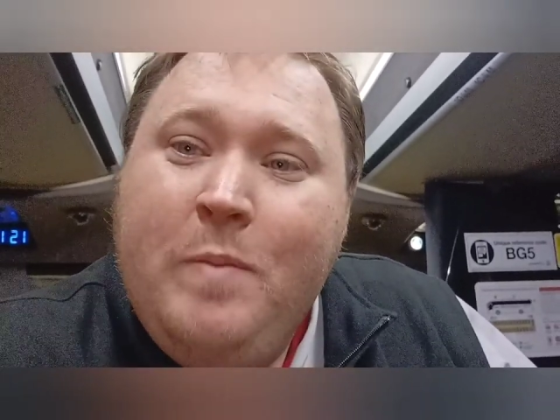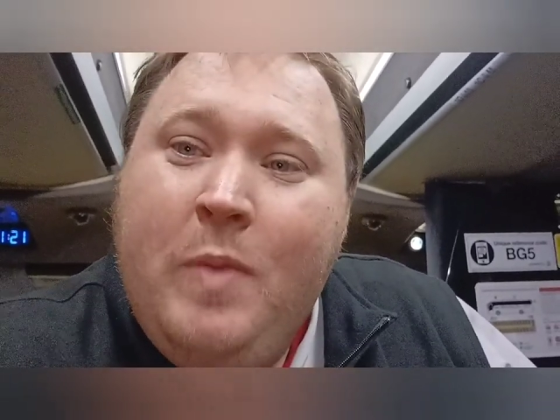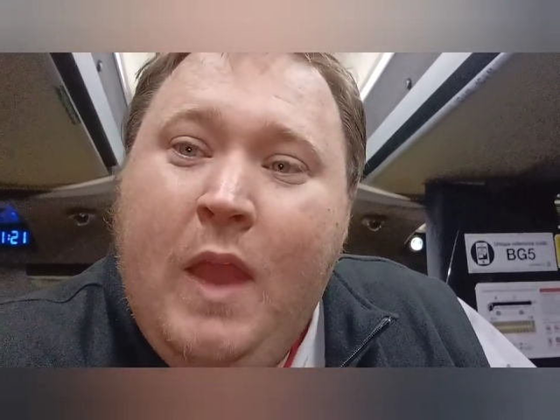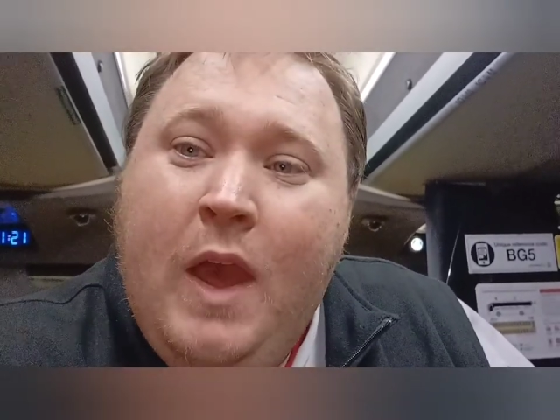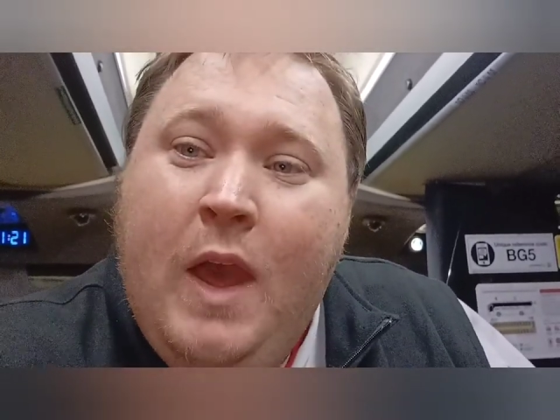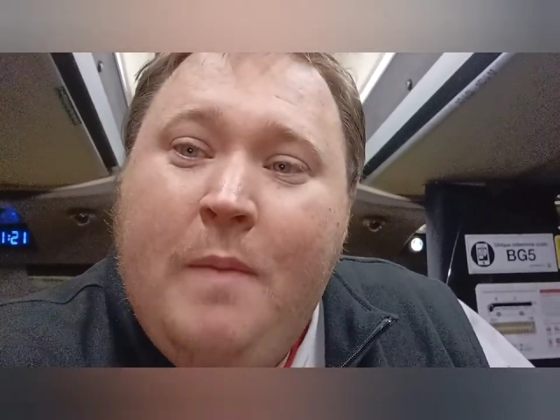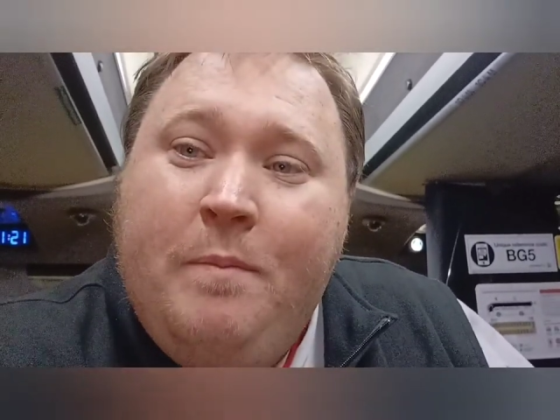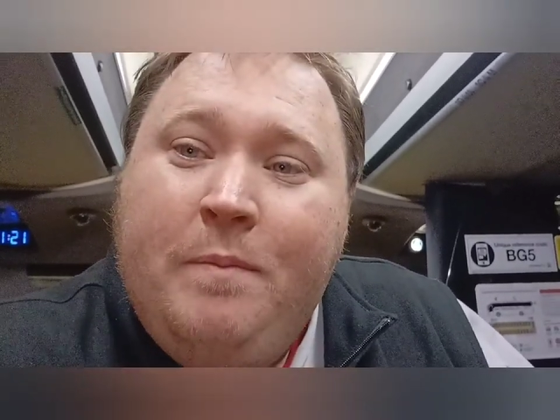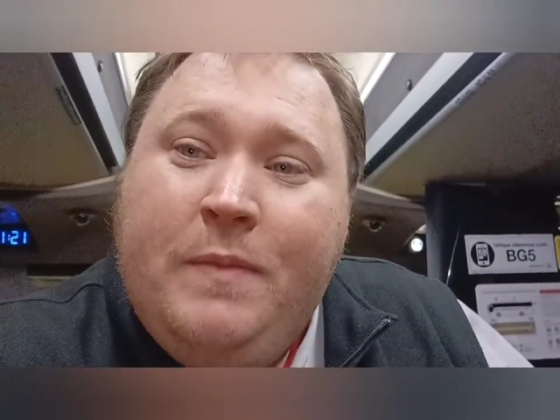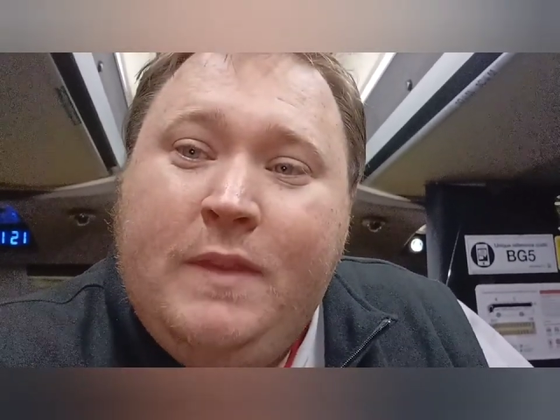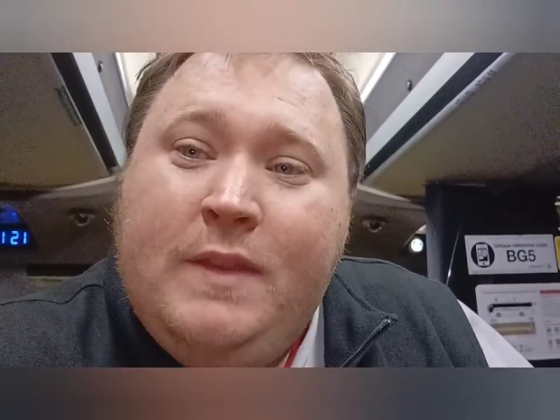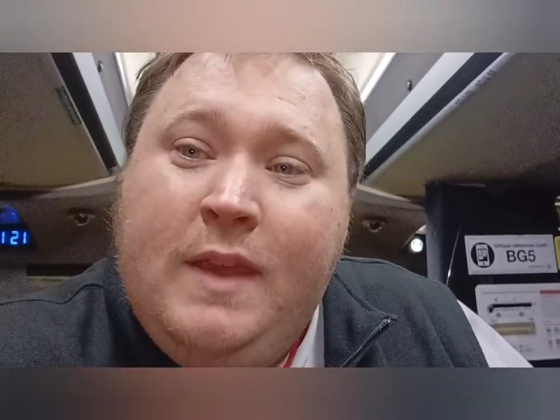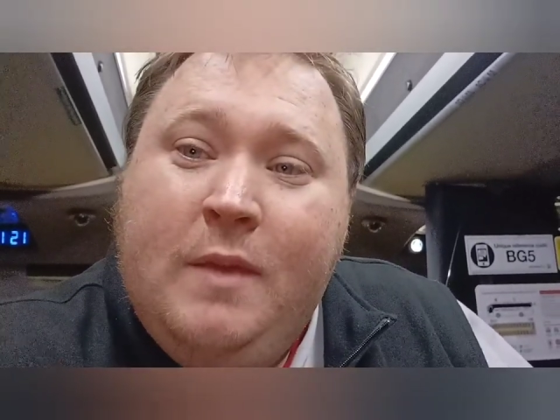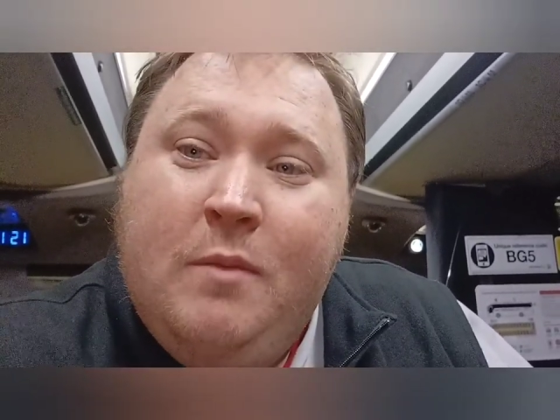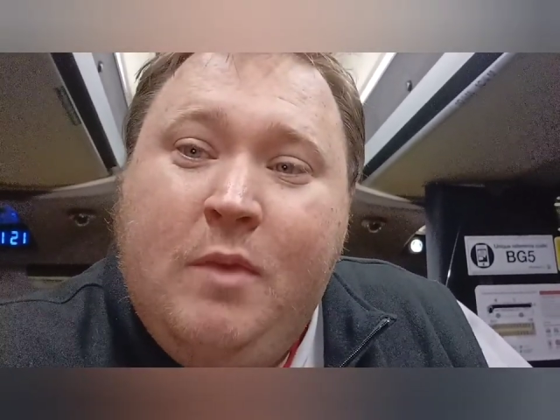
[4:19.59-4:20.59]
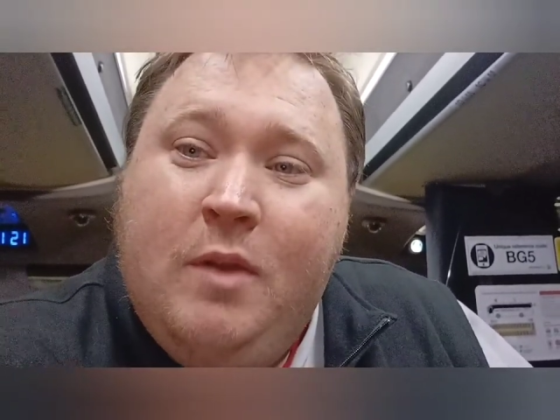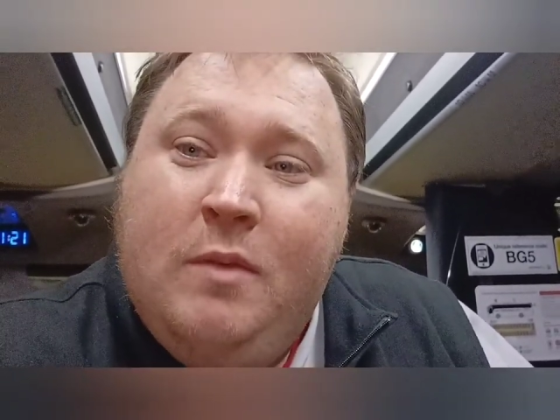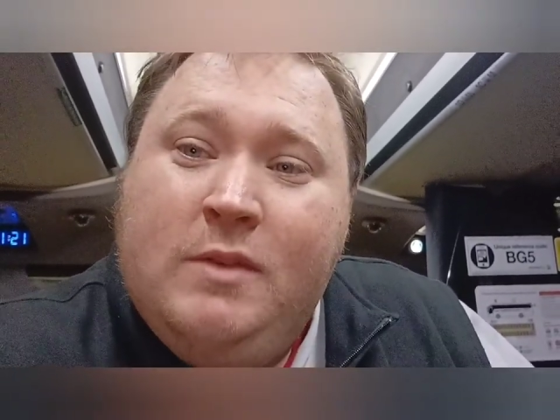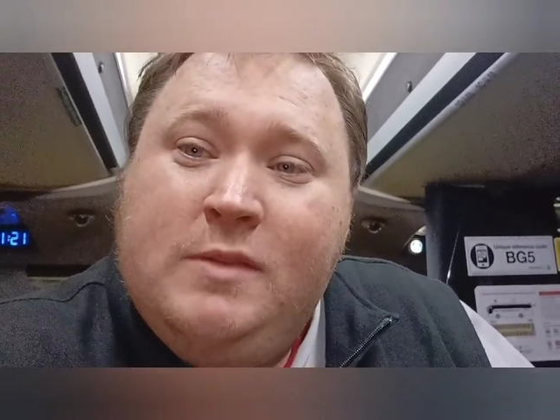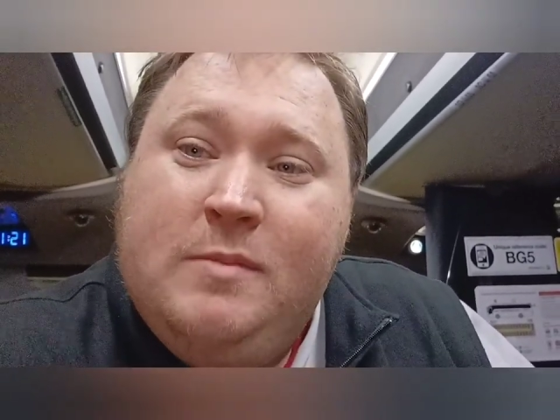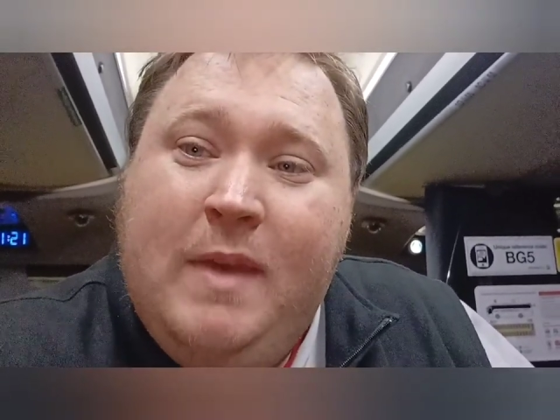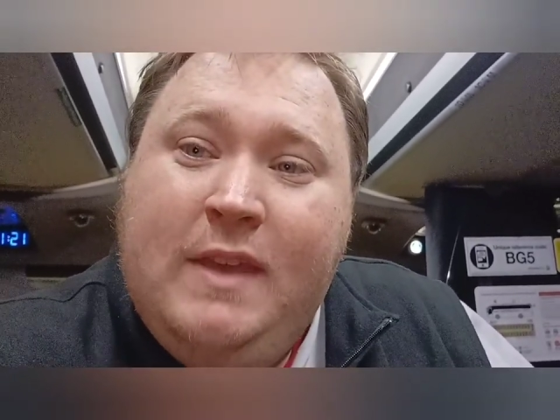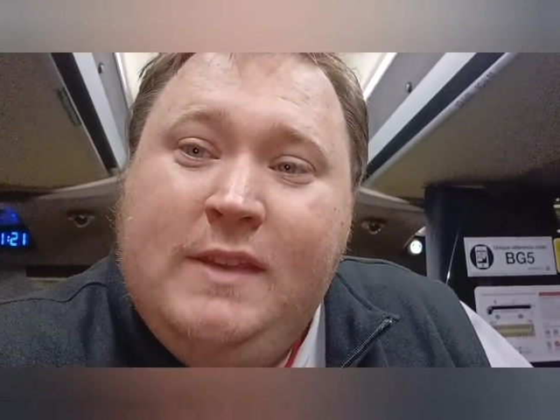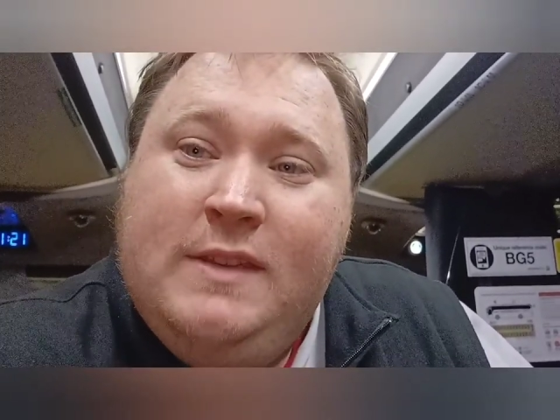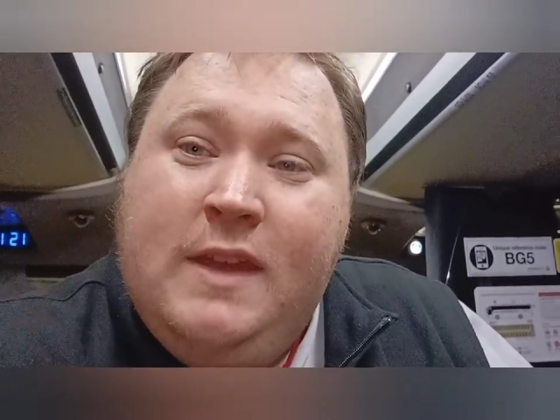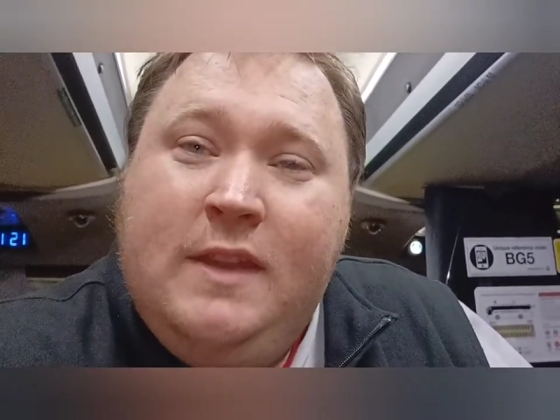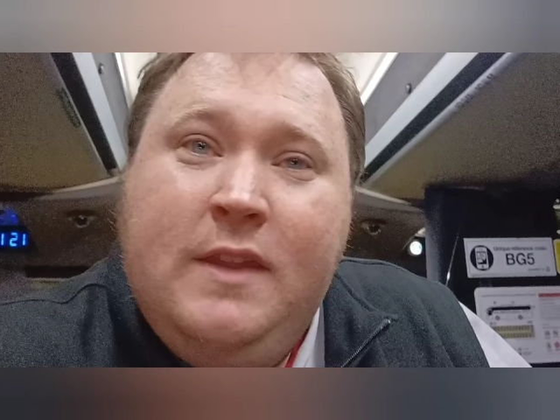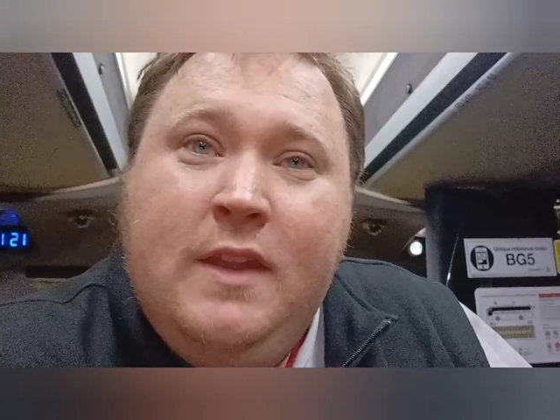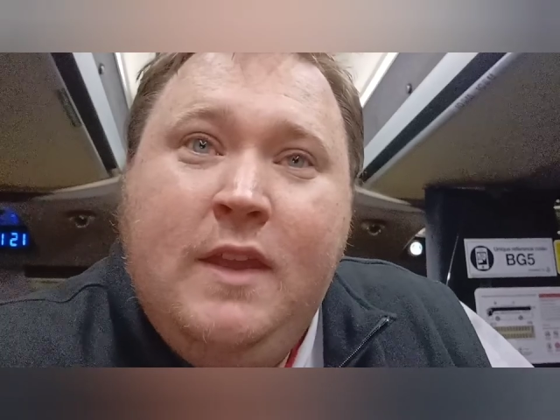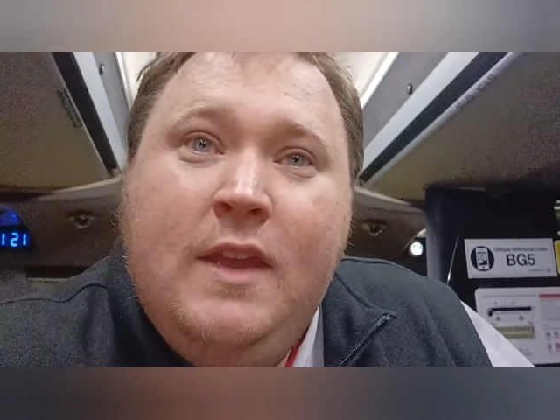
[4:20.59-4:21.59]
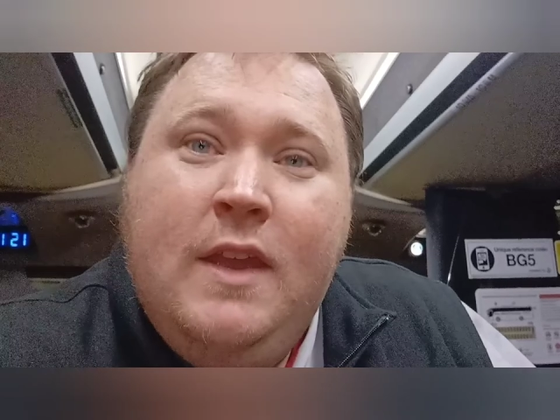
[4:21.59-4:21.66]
Teamwork was amazing.